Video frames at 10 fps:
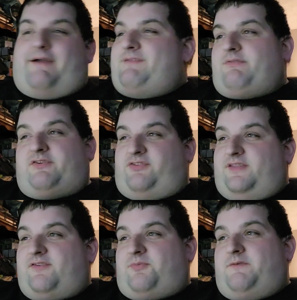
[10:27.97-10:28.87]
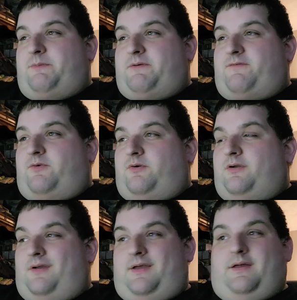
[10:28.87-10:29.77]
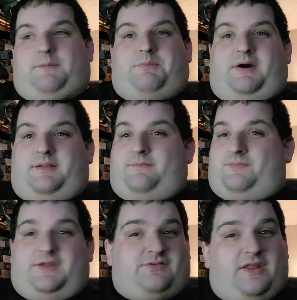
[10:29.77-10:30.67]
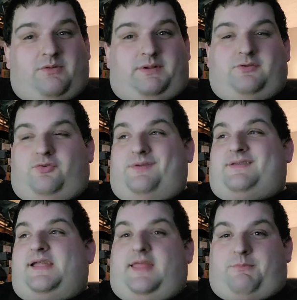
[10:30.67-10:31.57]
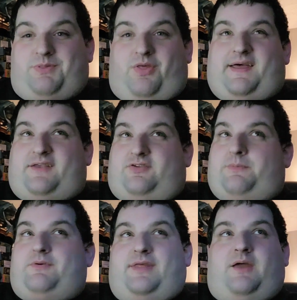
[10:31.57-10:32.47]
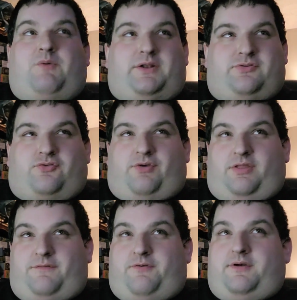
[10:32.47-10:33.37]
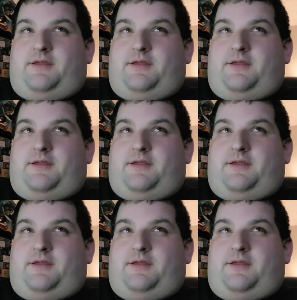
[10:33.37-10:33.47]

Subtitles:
I've never seen this movie before, but it's another one of those ones kind of like with The Last Supper that I watched the trailer for,